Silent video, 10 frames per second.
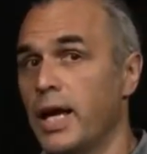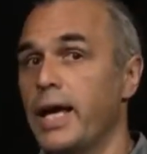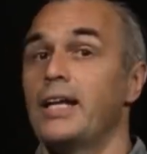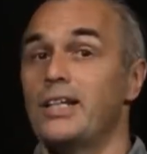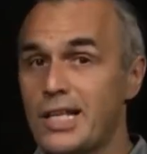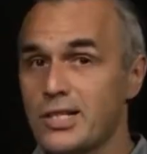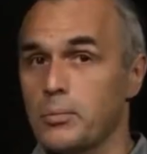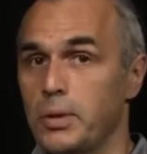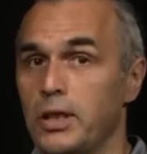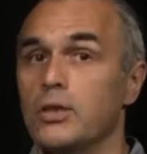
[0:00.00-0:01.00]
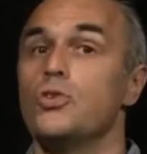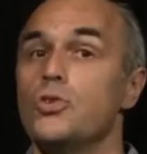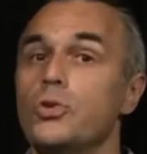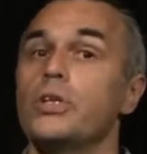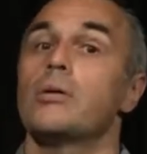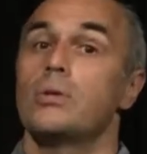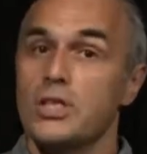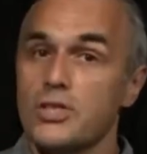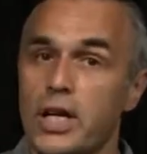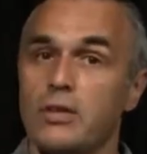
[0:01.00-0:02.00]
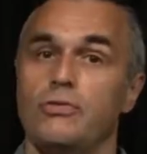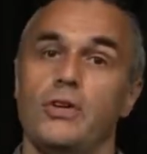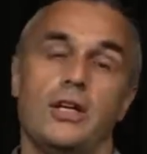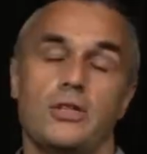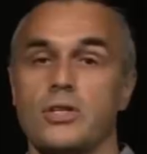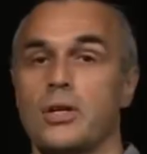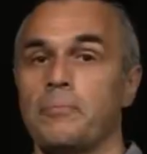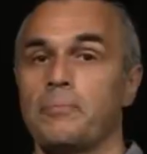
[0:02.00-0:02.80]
and assembly during our design phase.